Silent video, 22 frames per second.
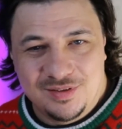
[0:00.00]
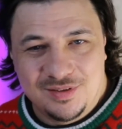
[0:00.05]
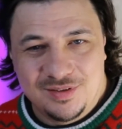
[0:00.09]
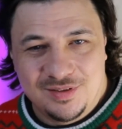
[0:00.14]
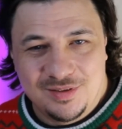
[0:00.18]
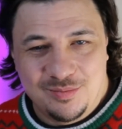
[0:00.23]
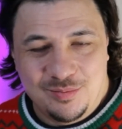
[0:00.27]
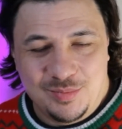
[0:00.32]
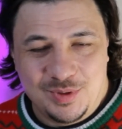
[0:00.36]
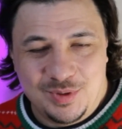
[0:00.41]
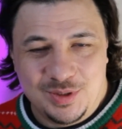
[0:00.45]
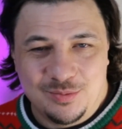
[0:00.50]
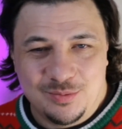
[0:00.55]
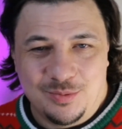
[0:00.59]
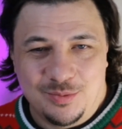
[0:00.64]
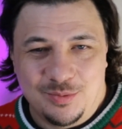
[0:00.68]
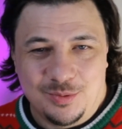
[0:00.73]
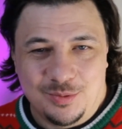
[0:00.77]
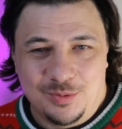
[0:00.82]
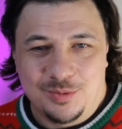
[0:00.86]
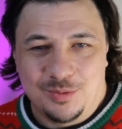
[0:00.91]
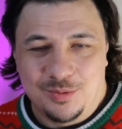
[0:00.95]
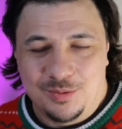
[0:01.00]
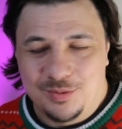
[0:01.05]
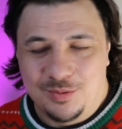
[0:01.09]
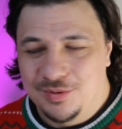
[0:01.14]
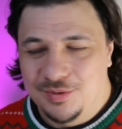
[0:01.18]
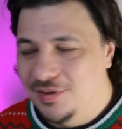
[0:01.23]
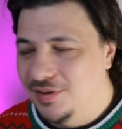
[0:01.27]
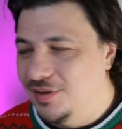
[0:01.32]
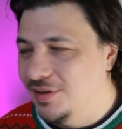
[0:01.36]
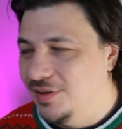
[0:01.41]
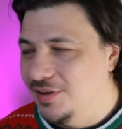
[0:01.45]
peaceful
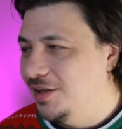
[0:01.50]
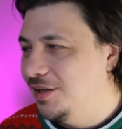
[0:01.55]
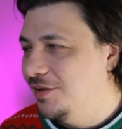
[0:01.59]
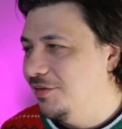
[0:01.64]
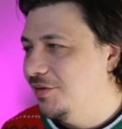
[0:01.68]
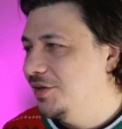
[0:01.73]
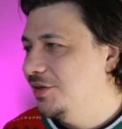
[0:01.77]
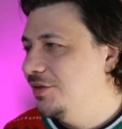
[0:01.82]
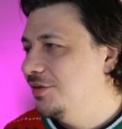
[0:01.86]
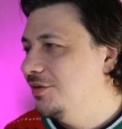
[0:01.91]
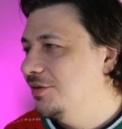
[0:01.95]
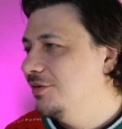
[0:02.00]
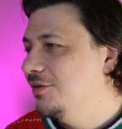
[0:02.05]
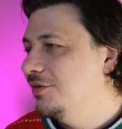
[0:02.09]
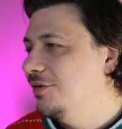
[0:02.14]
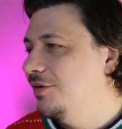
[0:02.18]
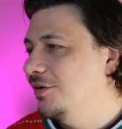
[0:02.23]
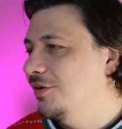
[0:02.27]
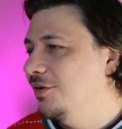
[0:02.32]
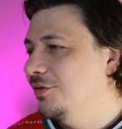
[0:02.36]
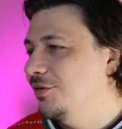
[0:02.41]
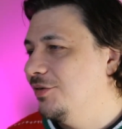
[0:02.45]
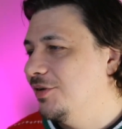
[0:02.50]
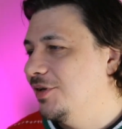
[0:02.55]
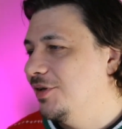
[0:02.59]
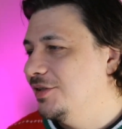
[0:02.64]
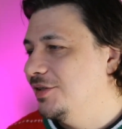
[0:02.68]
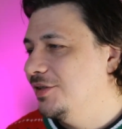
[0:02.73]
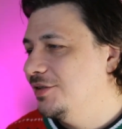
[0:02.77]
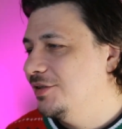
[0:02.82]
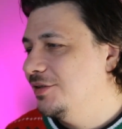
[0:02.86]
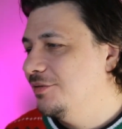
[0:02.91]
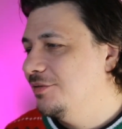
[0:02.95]
living
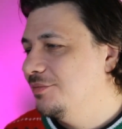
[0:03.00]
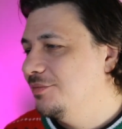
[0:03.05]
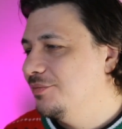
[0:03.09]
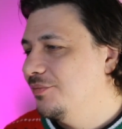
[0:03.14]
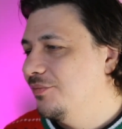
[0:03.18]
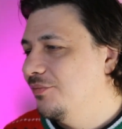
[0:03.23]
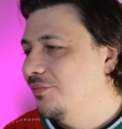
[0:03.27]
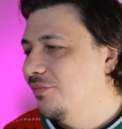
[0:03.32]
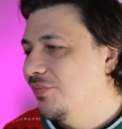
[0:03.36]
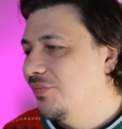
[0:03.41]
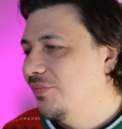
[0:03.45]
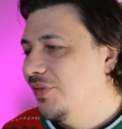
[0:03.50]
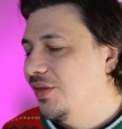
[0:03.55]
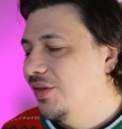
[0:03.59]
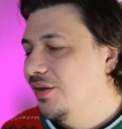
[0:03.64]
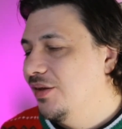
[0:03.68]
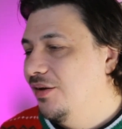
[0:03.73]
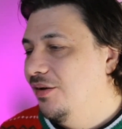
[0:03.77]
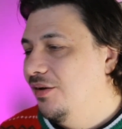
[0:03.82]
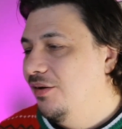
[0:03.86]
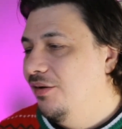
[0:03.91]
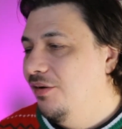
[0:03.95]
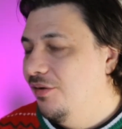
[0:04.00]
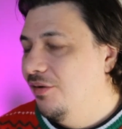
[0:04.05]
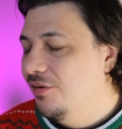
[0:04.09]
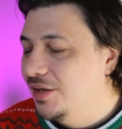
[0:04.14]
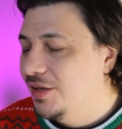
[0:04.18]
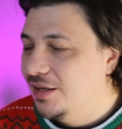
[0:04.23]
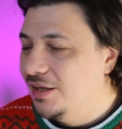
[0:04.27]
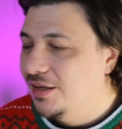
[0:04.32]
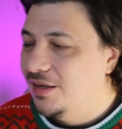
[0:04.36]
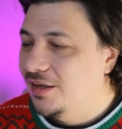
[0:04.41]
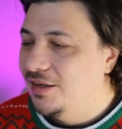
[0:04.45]
altogether. Okay,
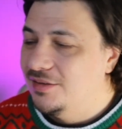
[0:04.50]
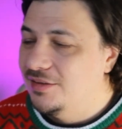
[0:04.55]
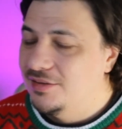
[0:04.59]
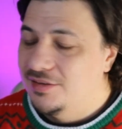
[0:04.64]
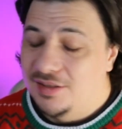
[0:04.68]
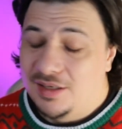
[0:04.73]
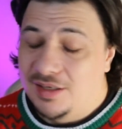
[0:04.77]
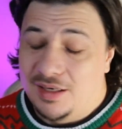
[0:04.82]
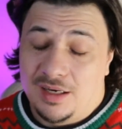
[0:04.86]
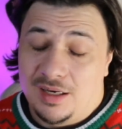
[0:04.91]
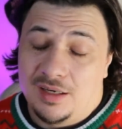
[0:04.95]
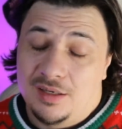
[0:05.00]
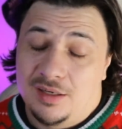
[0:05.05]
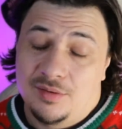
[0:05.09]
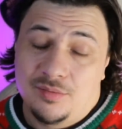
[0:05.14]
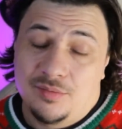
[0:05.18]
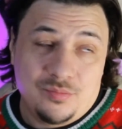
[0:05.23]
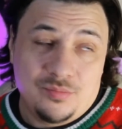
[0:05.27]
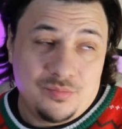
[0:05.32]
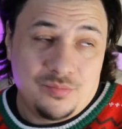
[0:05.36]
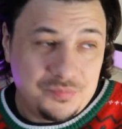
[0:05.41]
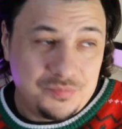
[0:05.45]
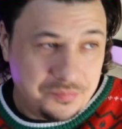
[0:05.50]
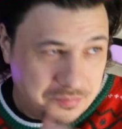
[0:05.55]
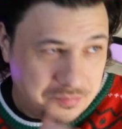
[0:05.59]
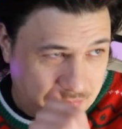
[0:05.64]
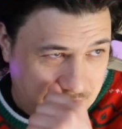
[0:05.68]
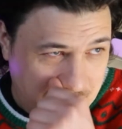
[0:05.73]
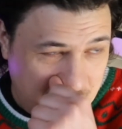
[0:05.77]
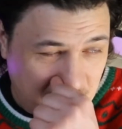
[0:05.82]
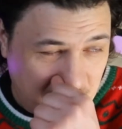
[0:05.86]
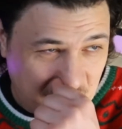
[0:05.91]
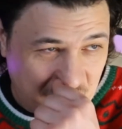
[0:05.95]
guys, I
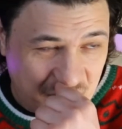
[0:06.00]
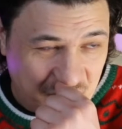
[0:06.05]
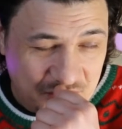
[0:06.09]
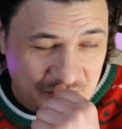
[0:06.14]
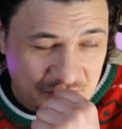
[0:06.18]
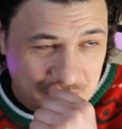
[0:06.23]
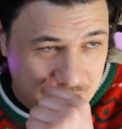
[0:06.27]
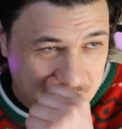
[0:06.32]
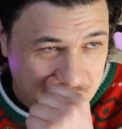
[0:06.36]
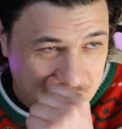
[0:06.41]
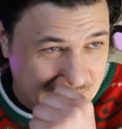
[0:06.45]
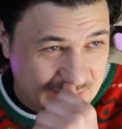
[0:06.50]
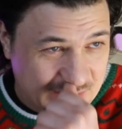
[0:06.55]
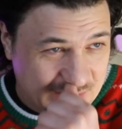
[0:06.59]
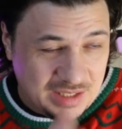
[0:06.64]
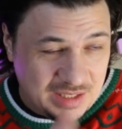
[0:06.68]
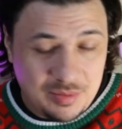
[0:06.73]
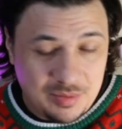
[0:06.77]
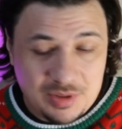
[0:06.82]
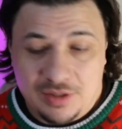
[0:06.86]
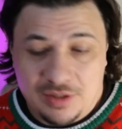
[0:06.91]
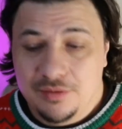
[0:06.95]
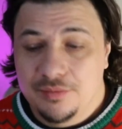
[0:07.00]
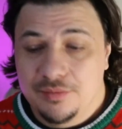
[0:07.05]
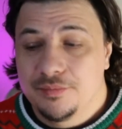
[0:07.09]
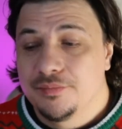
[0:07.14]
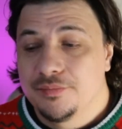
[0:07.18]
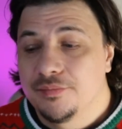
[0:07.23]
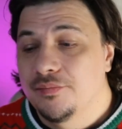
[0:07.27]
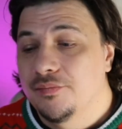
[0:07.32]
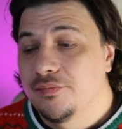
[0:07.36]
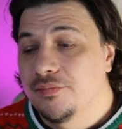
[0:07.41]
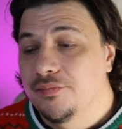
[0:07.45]
will be streaming
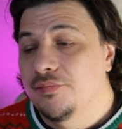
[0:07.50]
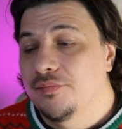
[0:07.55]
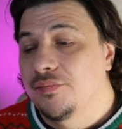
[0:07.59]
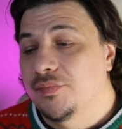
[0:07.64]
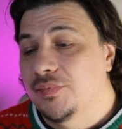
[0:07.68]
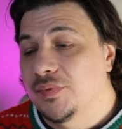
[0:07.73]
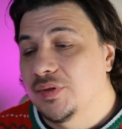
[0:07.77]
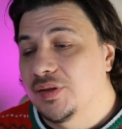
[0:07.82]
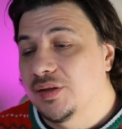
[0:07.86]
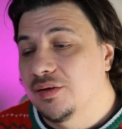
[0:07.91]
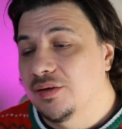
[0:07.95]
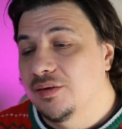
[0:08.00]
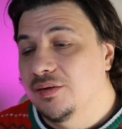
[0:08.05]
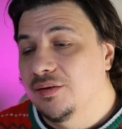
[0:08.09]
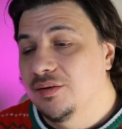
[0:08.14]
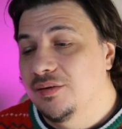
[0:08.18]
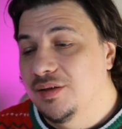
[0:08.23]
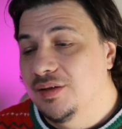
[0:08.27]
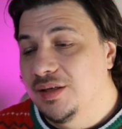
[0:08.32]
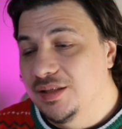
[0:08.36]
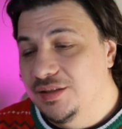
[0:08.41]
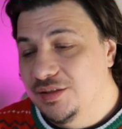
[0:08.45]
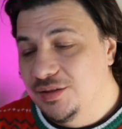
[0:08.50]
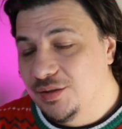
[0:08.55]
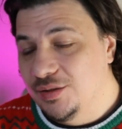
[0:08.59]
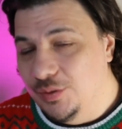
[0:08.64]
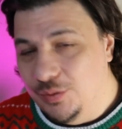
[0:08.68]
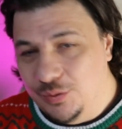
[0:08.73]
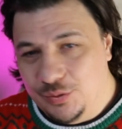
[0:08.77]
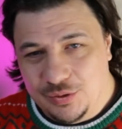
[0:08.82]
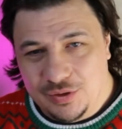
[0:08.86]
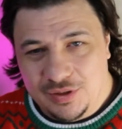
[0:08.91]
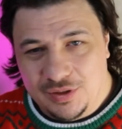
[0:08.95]
as
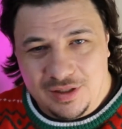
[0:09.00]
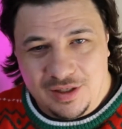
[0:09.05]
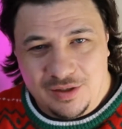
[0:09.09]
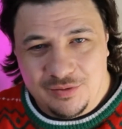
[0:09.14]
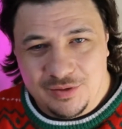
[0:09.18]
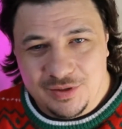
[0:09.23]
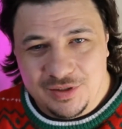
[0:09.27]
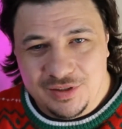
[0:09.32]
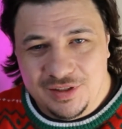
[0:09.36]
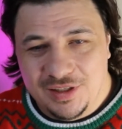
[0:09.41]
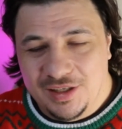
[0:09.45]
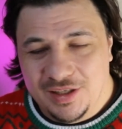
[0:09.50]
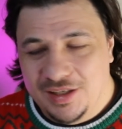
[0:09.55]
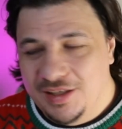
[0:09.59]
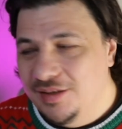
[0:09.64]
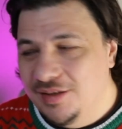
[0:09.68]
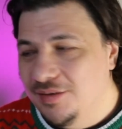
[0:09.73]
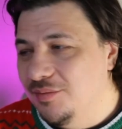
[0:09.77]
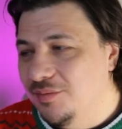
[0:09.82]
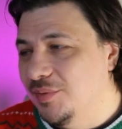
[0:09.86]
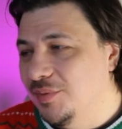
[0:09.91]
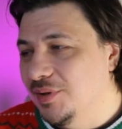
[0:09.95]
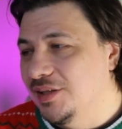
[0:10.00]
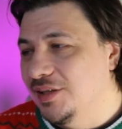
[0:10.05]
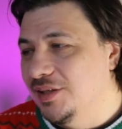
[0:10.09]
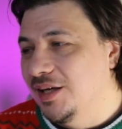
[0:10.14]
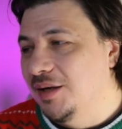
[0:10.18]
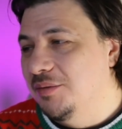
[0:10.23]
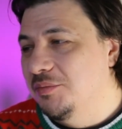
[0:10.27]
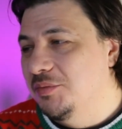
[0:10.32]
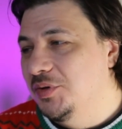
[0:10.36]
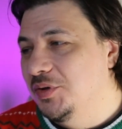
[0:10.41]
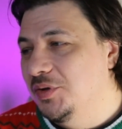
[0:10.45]
usual every day, but
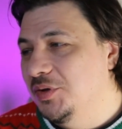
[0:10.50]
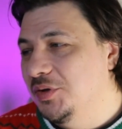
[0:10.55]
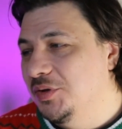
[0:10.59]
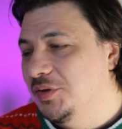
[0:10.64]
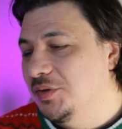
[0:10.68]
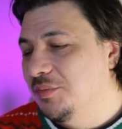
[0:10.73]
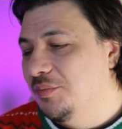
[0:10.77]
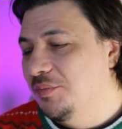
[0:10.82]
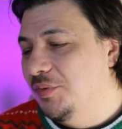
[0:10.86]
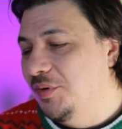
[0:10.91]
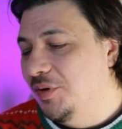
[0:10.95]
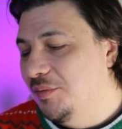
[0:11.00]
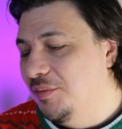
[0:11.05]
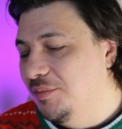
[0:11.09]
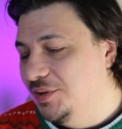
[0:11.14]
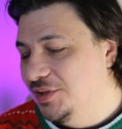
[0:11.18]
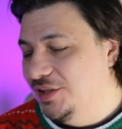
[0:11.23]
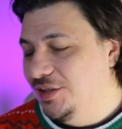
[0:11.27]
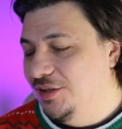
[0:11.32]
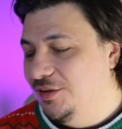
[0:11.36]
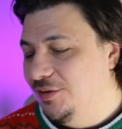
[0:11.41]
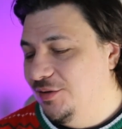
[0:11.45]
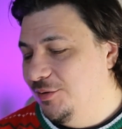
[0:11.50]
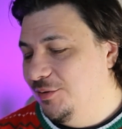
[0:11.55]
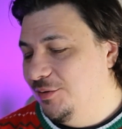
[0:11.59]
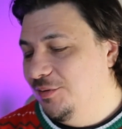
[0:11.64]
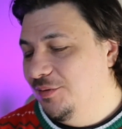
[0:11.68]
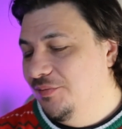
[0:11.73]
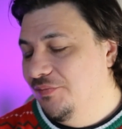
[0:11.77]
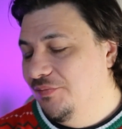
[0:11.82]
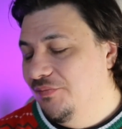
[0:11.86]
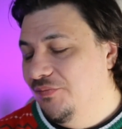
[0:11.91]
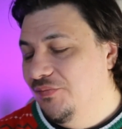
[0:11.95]
I'm not promising you
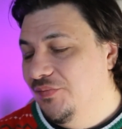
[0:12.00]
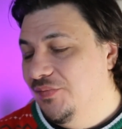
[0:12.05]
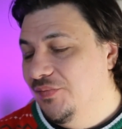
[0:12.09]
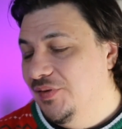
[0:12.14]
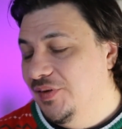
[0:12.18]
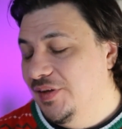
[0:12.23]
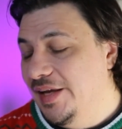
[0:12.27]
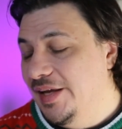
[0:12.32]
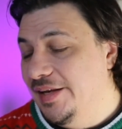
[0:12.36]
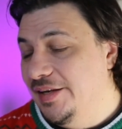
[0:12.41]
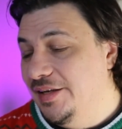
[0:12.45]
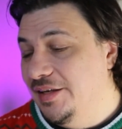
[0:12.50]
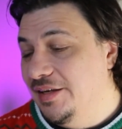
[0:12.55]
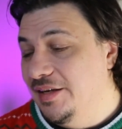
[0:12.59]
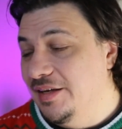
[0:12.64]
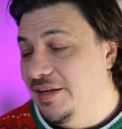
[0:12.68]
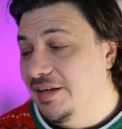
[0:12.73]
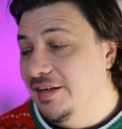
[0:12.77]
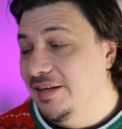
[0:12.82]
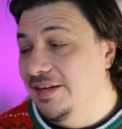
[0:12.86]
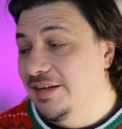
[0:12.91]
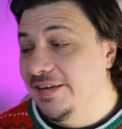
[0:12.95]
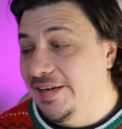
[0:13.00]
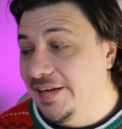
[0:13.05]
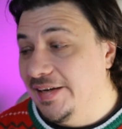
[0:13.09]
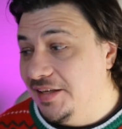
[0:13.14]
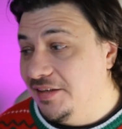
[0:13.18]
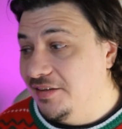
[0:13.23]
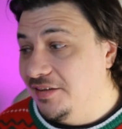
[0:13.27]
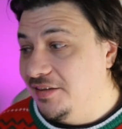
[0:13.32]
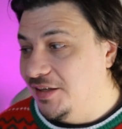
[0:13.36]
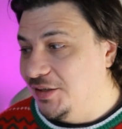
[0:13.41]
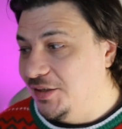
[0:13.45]
any
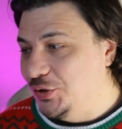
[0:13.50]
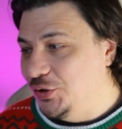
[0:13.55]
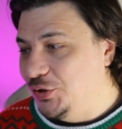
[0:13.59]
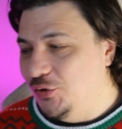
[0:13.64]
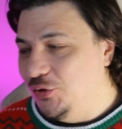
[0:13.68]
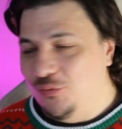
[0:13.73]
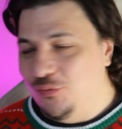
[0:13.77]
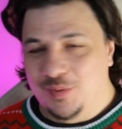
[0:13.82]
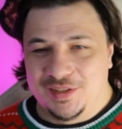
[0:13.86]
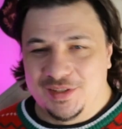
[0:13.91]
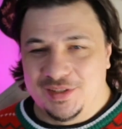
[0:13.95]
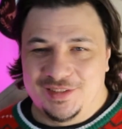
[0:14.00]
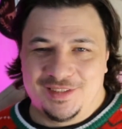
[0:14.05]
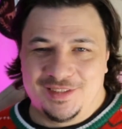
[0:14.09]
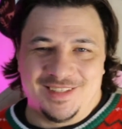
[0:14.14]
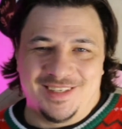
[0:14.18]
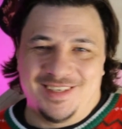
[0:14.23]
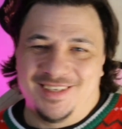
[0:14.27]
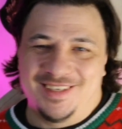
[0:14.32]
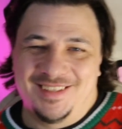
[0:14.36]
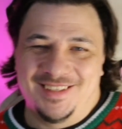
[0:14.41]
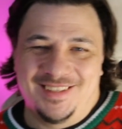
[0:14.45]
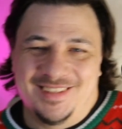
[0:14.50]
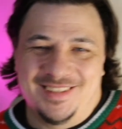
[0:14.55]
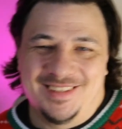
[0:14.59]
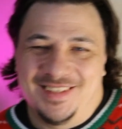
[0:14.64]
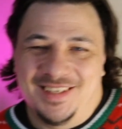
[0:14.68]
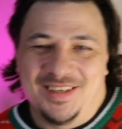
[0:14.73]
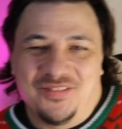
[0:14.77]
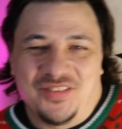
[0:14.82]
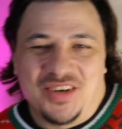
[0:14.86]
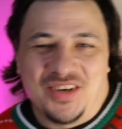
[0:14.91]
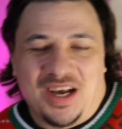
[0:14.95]
great achievements in
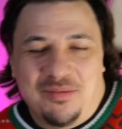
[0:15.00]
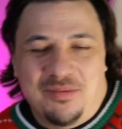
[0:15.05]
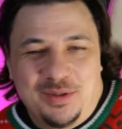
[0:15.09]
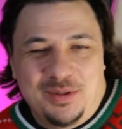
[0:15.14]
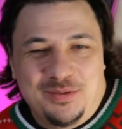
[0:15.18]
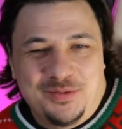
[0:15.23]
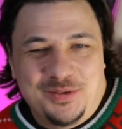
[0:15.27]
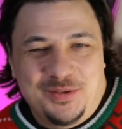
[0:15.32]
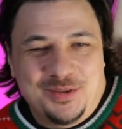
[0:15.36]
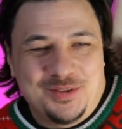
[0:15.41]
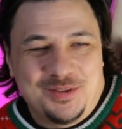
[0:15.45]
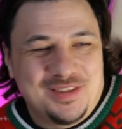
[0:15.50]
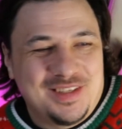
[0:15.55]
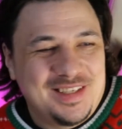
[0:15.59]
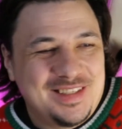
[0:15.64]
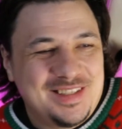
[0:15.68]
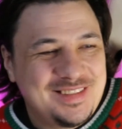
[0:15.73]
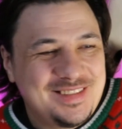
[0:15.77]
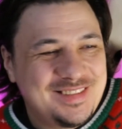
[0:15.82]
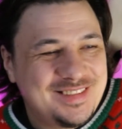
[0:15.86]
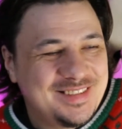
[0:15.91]
upcoming few days.